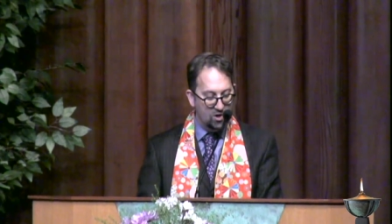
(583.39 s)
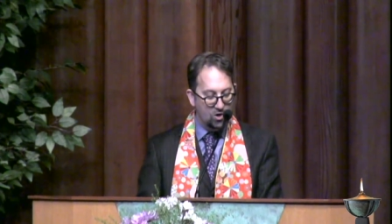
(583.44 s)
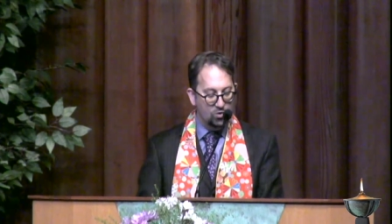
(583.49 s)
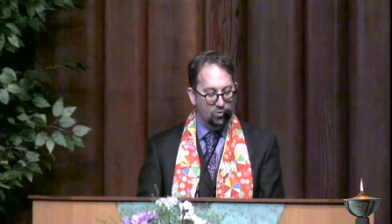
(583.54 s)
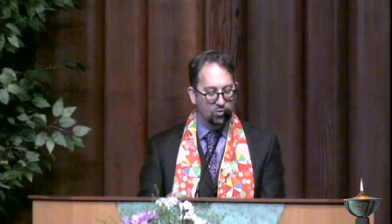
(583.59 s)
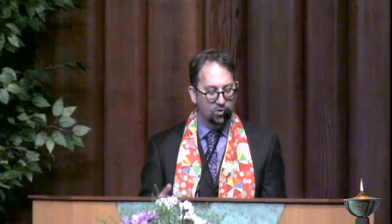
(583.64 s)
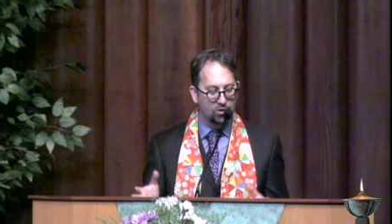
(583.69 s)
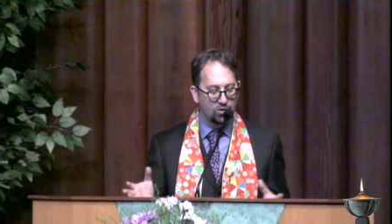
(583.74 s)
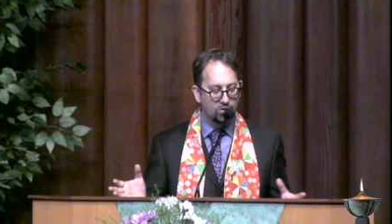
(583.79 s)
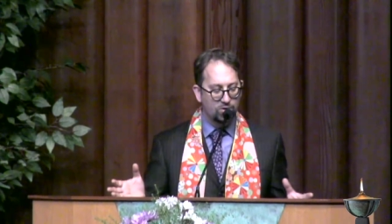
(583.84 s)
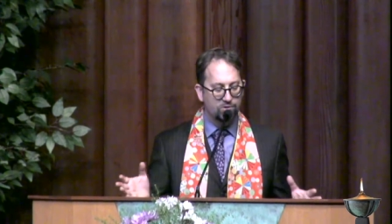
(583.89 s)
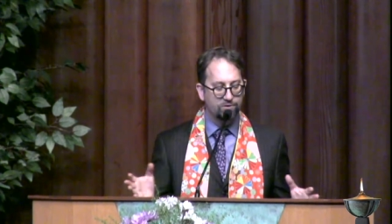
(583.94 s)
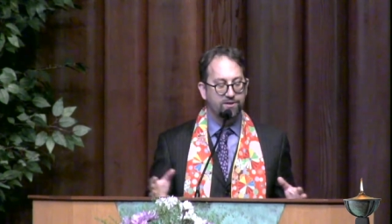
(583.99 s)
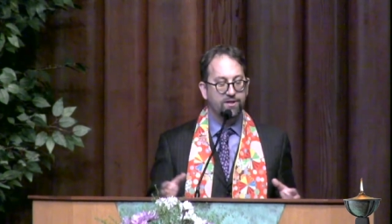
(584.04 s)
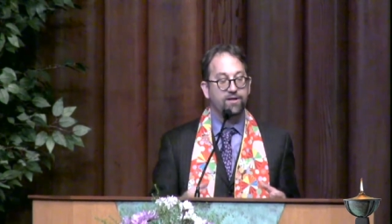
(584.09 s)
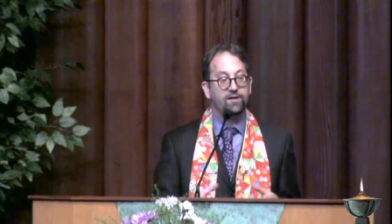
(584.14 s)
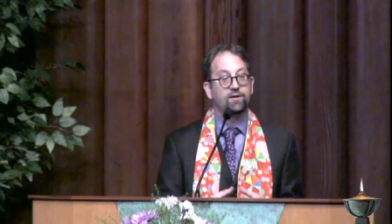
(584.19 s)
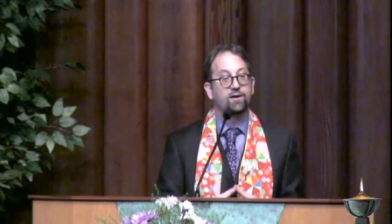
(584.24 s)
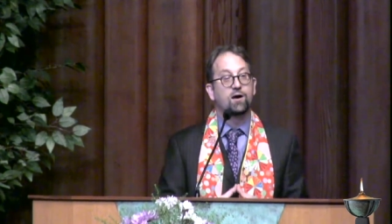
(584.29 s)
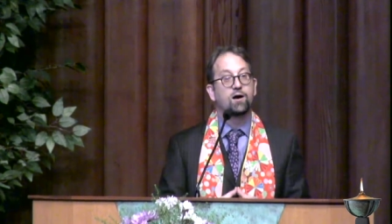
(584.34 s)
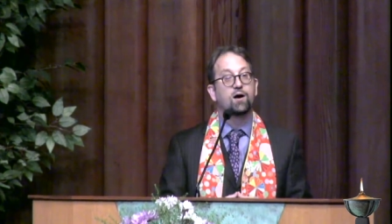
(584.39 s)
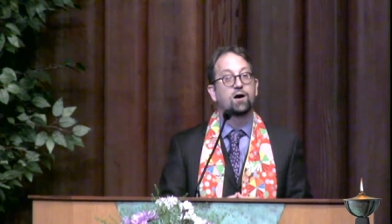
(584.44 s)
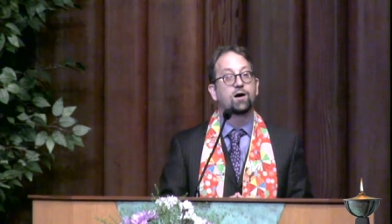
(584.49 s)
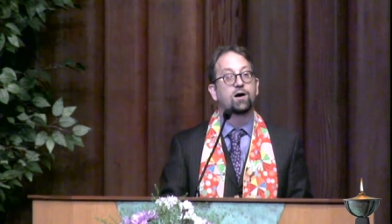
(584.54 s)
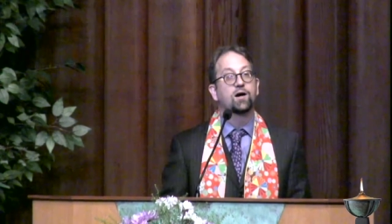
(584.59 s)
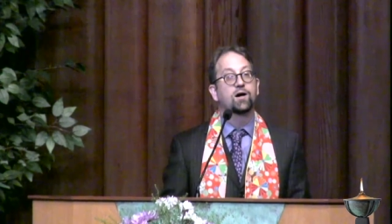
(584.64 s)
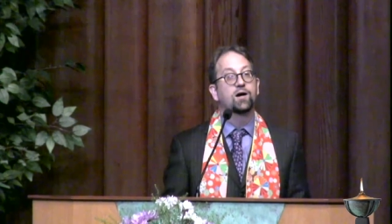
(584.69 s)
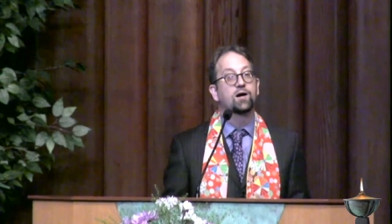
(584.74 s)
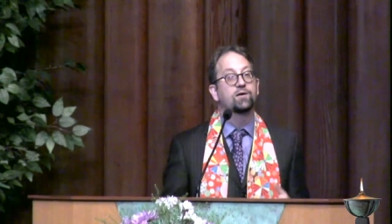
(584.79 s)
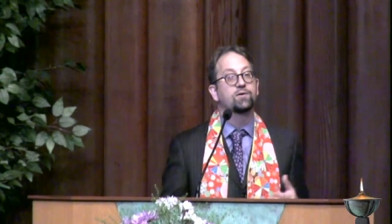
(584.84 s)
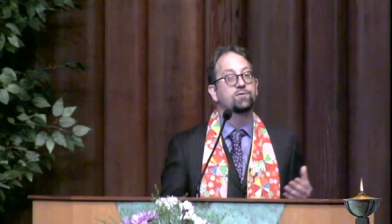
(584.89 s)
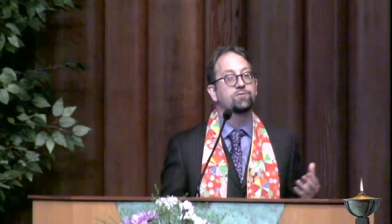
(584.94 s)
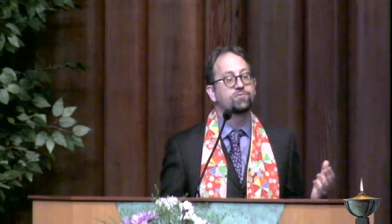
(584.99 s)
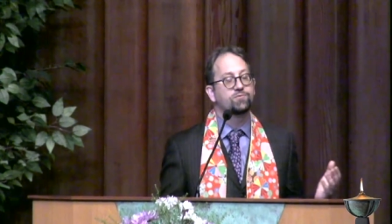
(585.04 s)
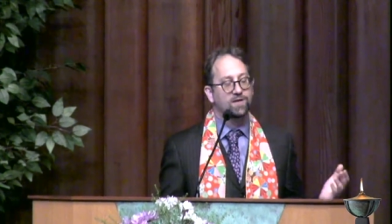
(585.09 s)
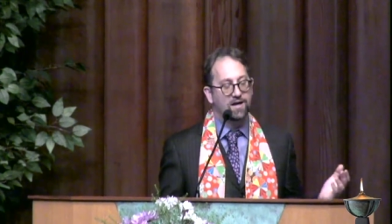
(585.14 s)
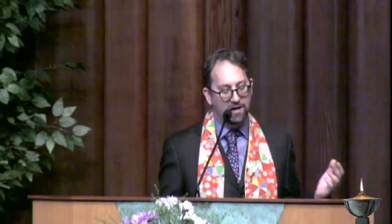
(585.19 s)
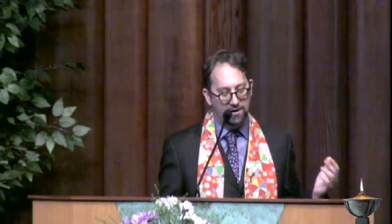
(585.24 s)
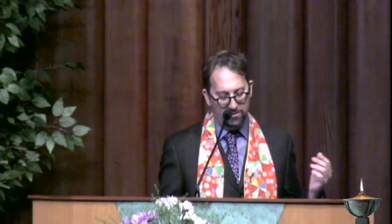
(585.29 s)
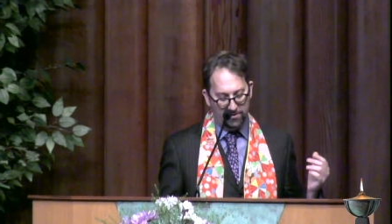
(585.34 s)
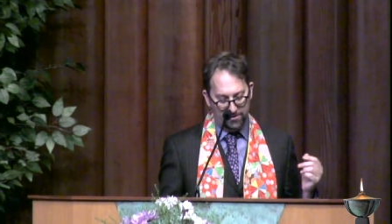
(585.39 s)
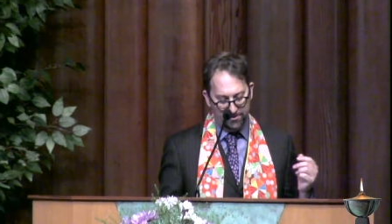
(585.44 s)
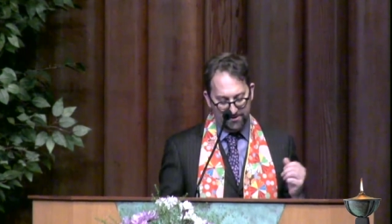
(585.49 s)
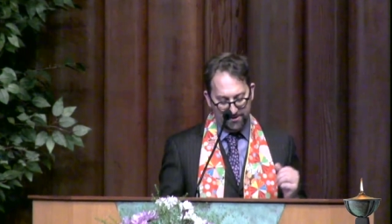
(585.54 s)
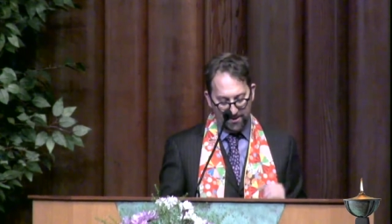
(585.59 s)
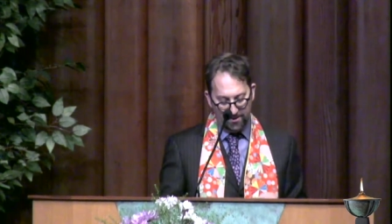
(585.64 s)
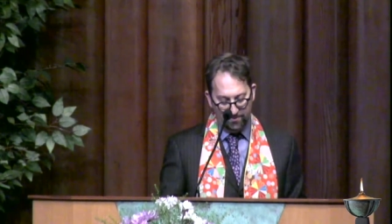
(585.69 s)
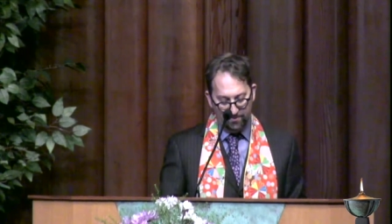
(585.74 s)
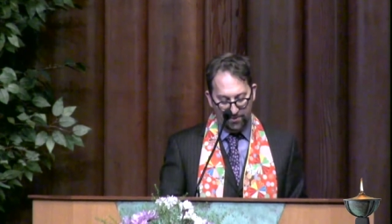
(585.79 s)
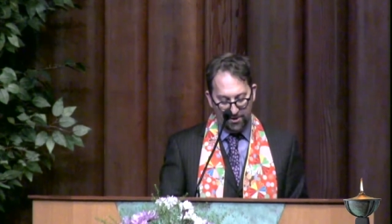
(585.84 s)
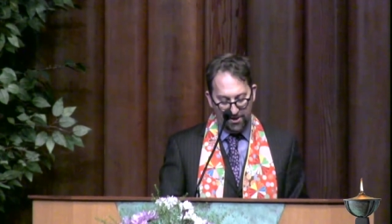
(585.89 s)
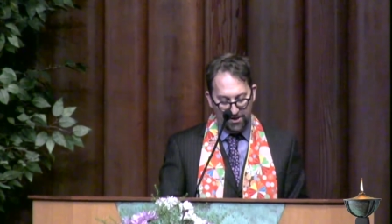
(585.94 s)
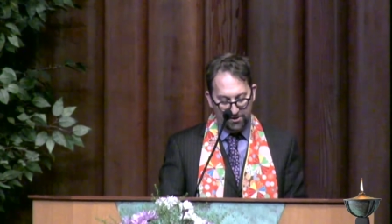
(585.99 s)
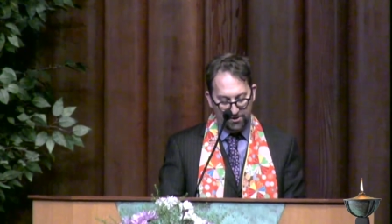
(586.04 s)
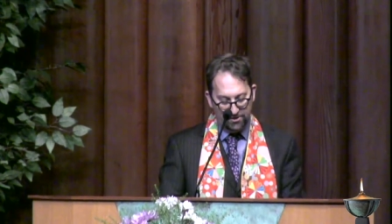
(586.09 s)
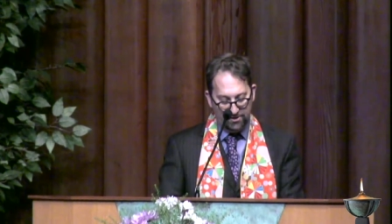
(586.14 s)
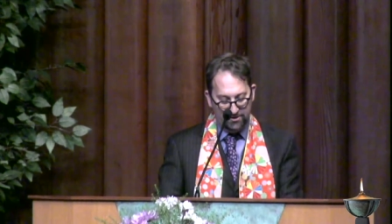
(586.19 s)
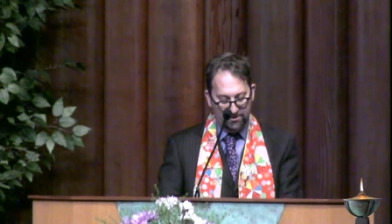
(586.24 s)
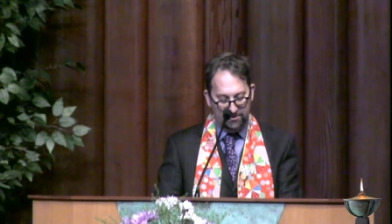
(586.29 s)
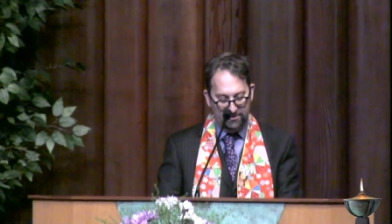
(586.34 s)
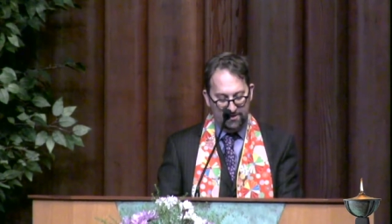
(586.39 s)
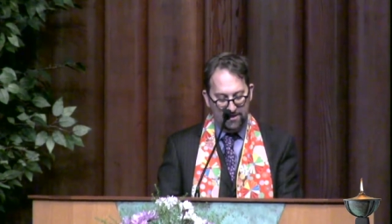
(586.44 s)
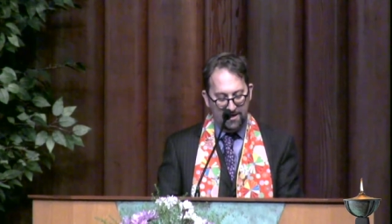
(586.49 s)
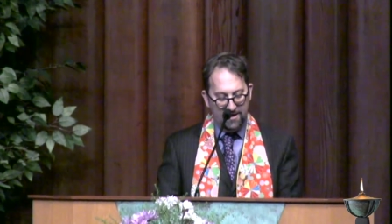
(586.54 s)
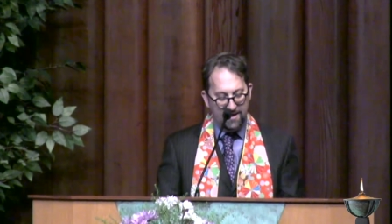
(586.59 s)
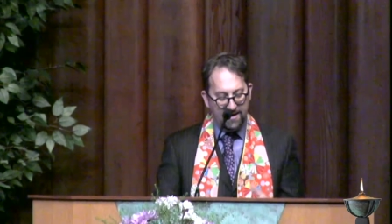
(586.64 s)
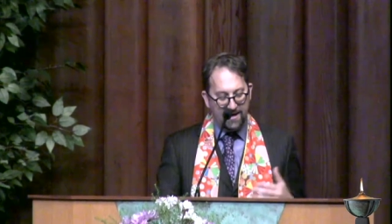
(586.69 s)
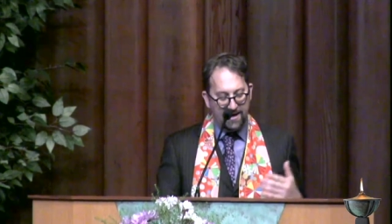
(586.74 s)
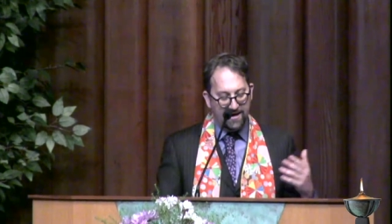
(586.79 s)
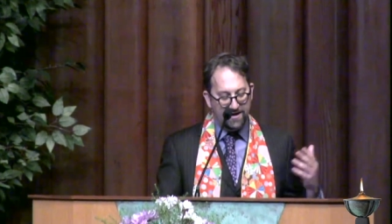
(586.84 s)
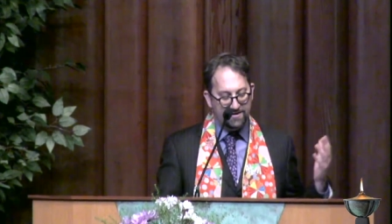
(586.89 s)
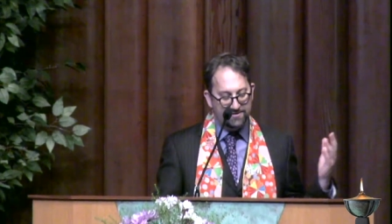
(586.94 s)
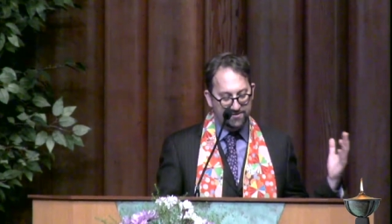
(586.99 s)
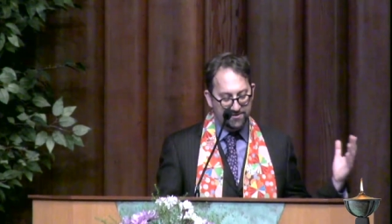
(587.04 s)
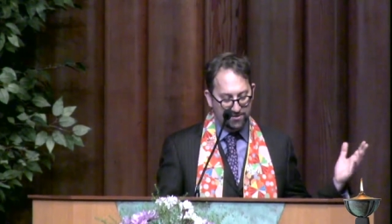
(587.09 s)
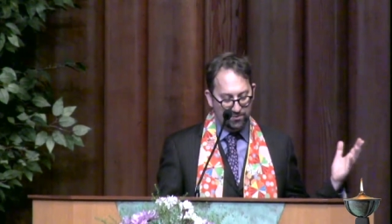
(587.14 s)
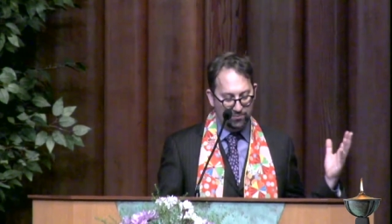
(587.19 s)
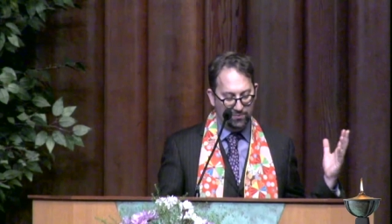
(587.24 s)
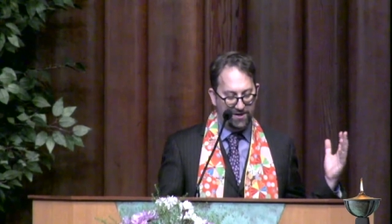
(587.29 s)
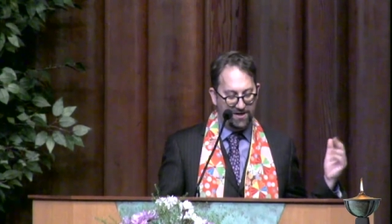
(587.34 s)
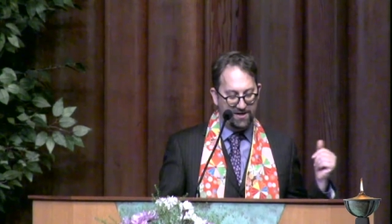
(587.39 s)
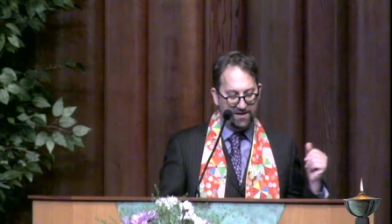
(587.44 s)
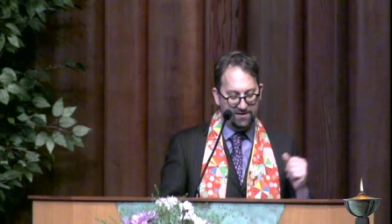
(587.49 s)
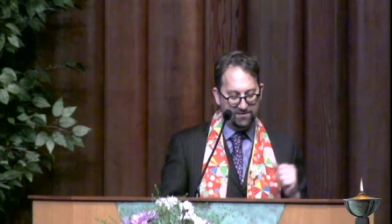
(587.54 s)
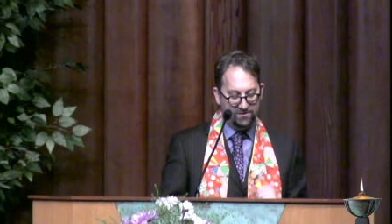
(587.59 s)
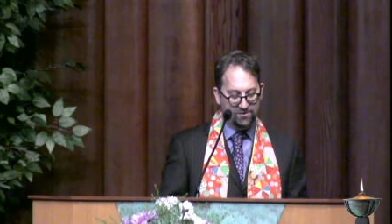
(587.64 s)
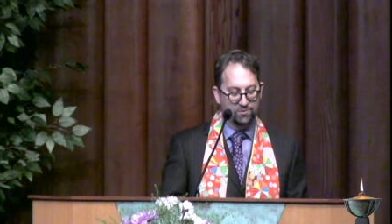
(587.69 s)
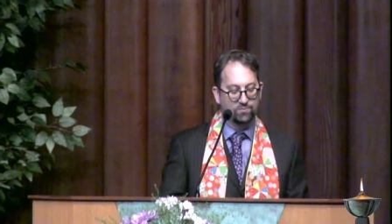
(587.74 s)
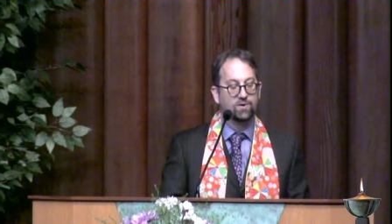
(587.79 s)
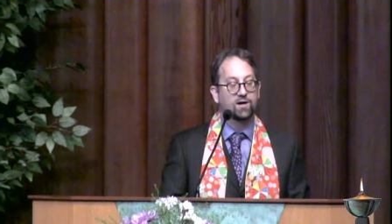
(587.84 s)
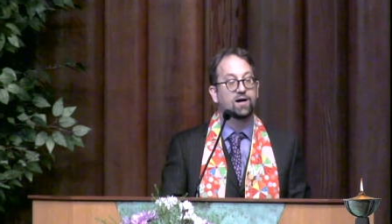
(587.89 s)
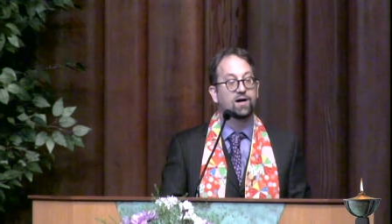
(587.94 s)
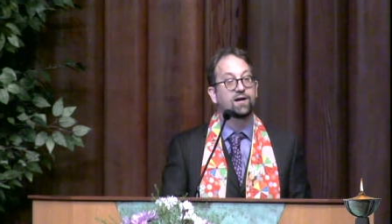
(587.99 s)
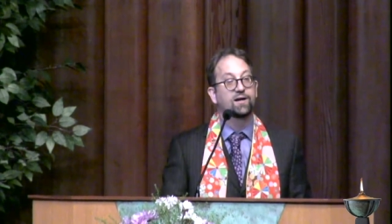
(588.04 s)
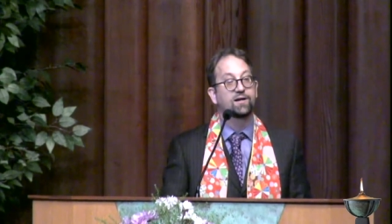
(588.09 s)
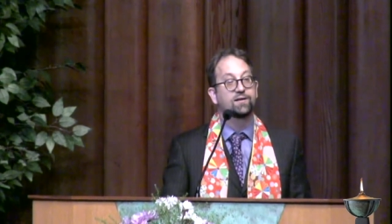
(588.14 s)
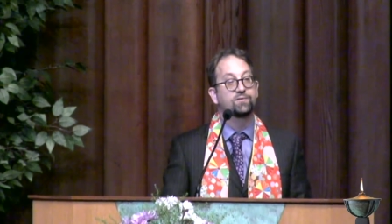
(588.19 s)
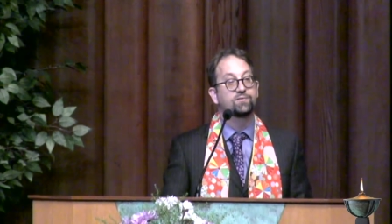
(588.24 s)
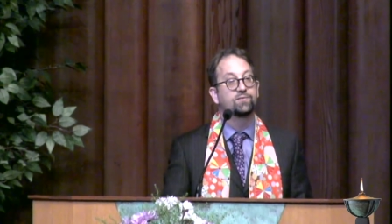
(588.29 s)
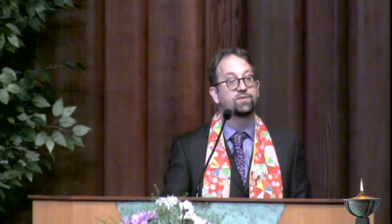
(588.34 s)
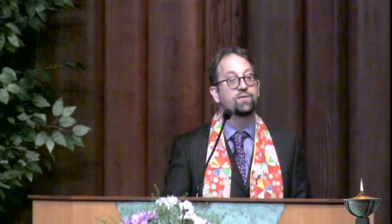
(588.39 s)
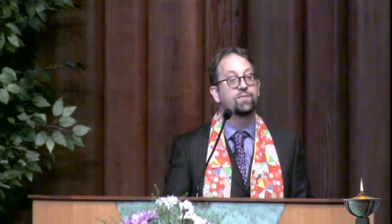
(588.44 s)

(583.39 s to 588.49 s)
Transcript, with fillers: we're holding our flower celebration as the rains arrive.